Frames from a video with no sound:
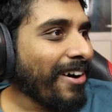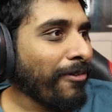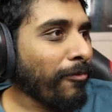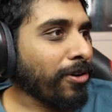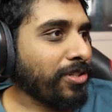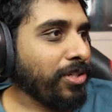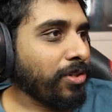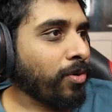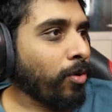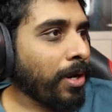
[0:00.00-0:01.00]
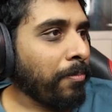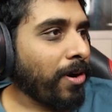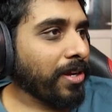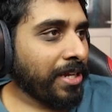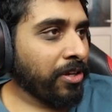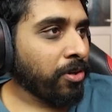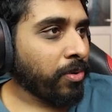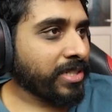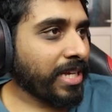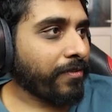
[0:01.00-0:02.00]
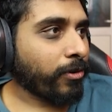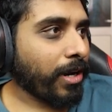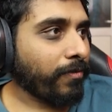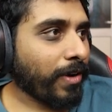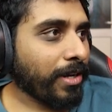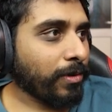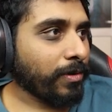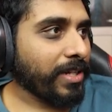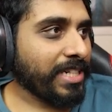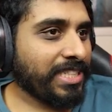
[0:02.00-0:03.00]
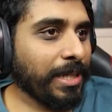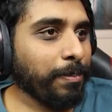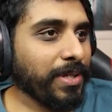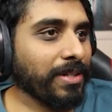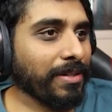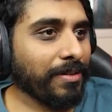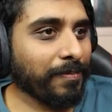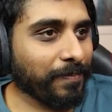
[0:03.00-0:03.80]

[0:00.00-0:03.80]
What do you call a monkey who wins the AFL Grand Final? A chimpion.